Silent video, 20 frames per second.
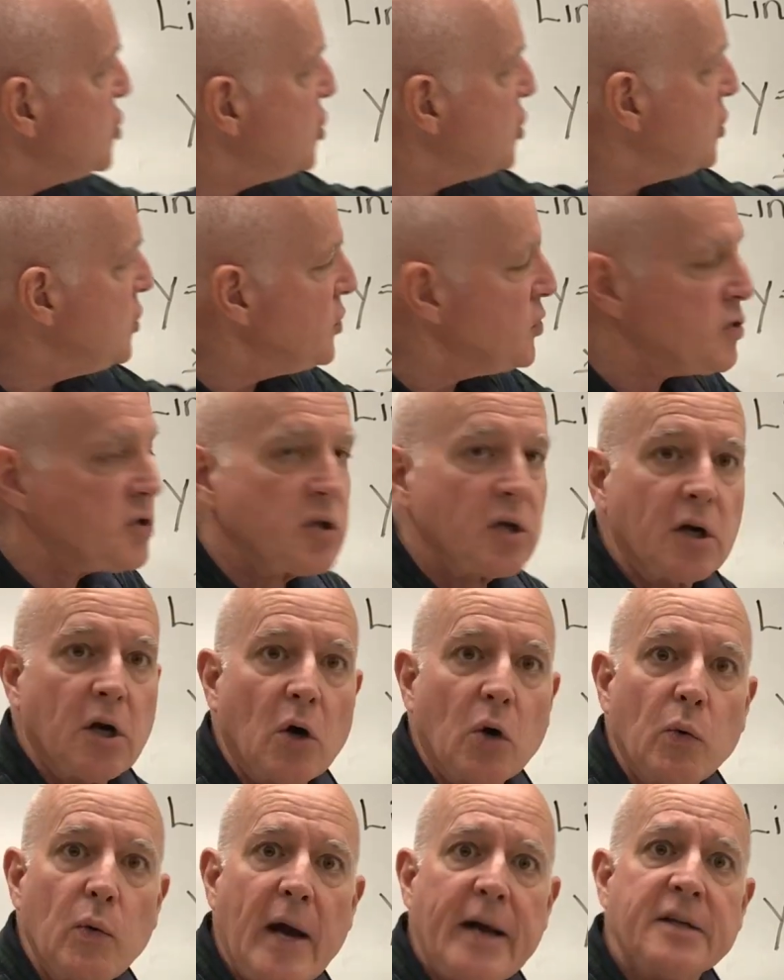choose the
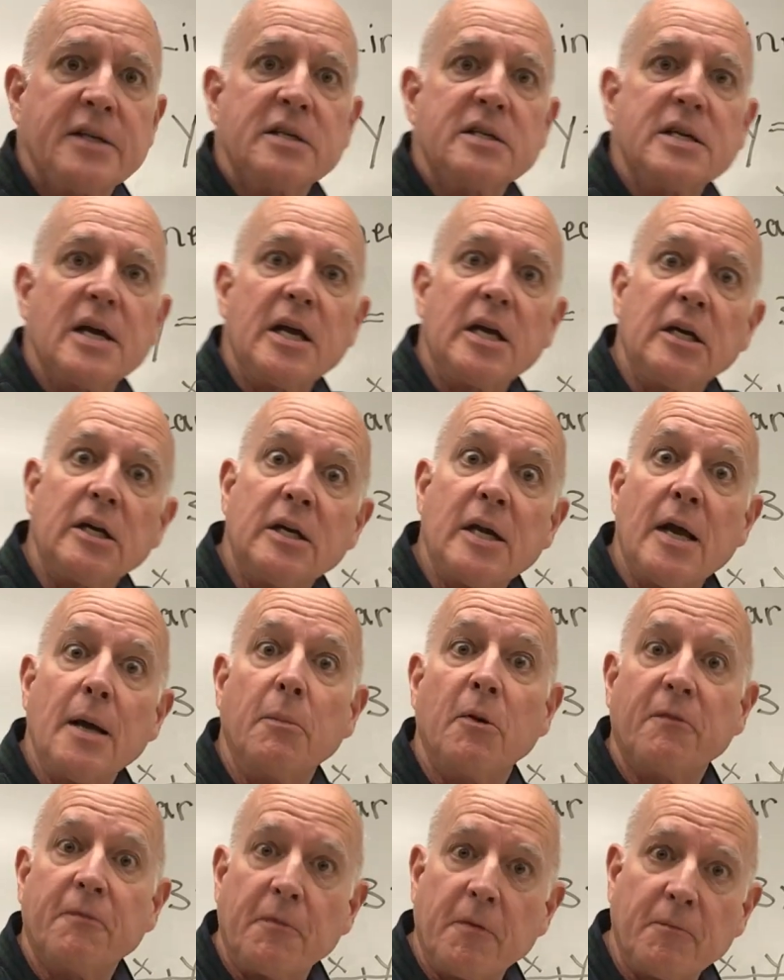correct data
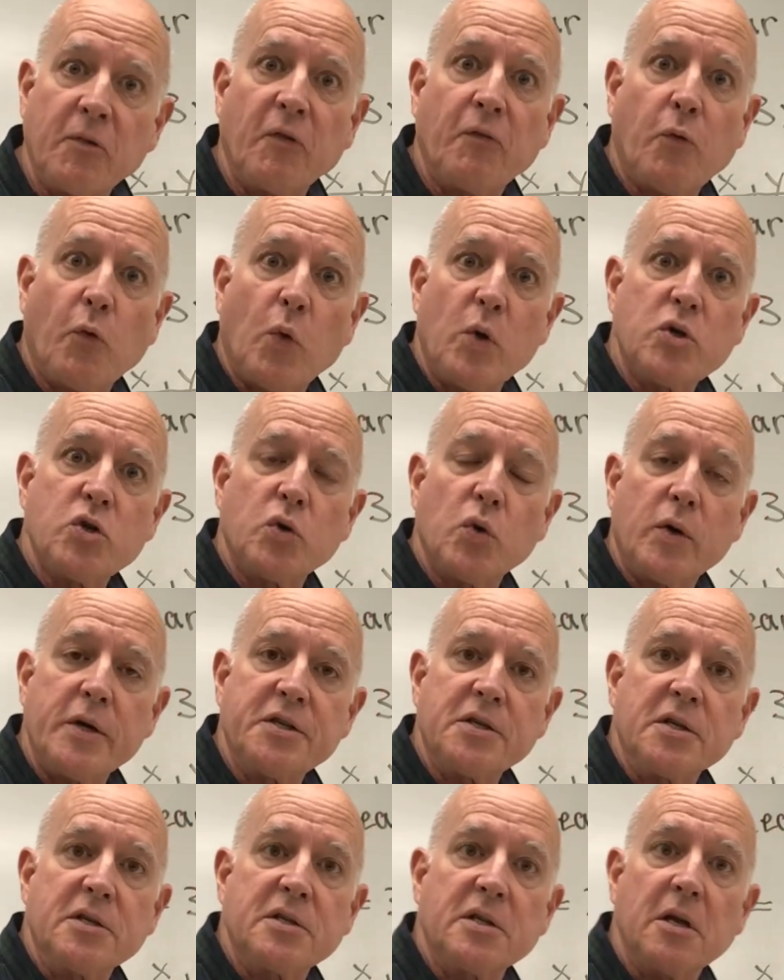table from the 4
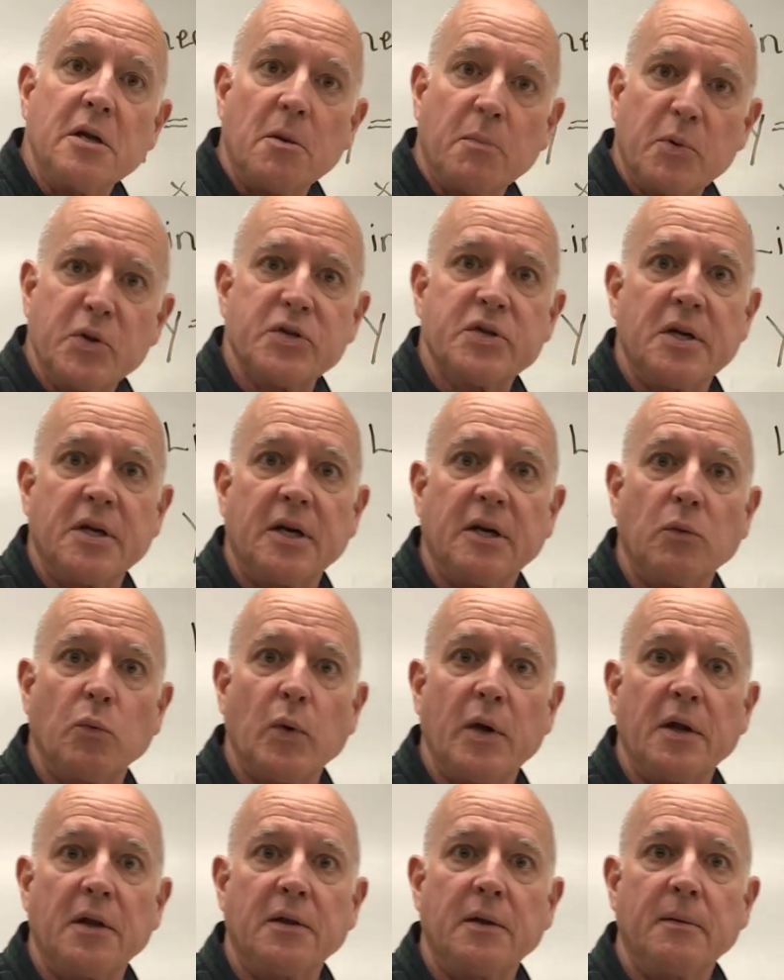choices that you're presented
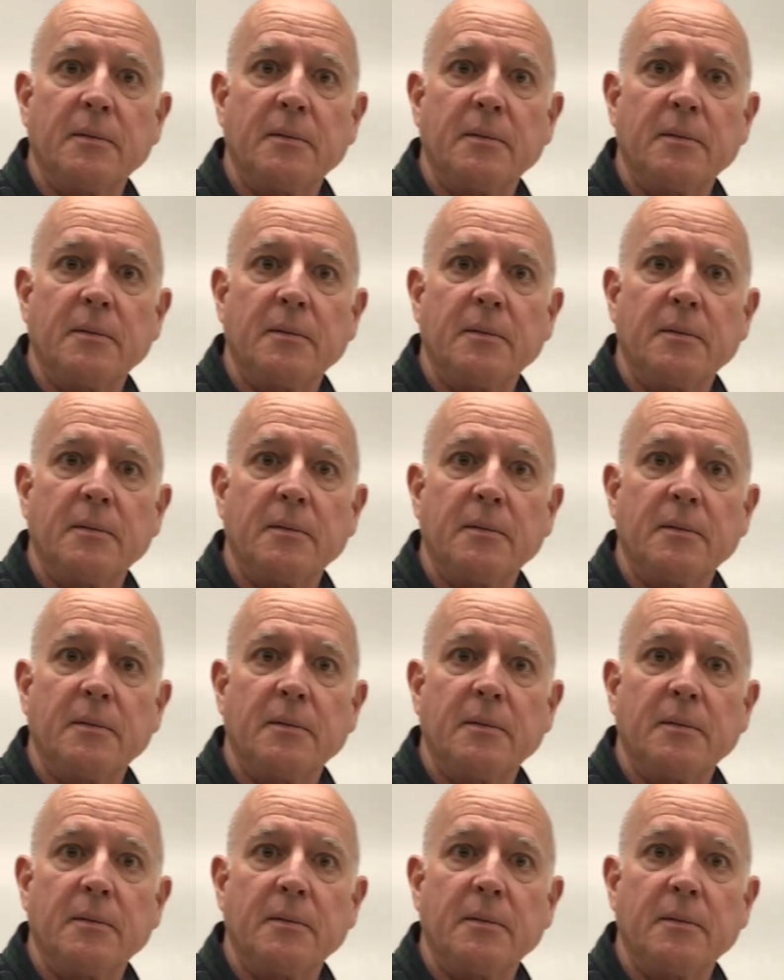with.